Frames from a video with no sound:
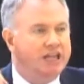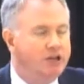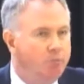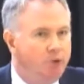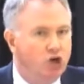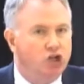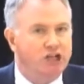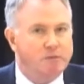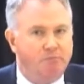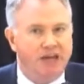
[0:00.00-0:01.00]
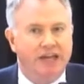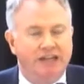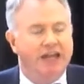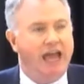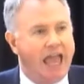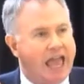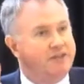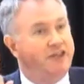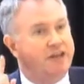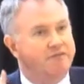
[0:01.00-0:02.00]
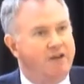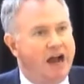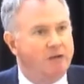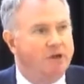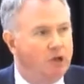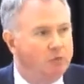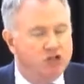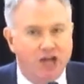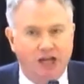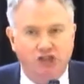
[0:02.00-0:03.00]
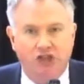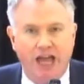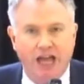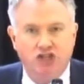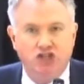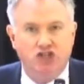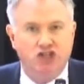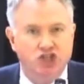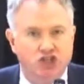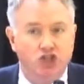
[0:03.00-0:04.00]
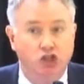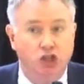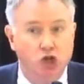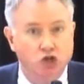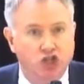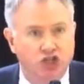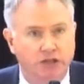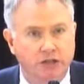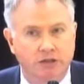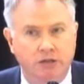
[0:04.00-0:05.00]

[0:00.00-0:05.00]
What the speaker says: in the Berkeley pit, and the Environmental Protection Agency's solution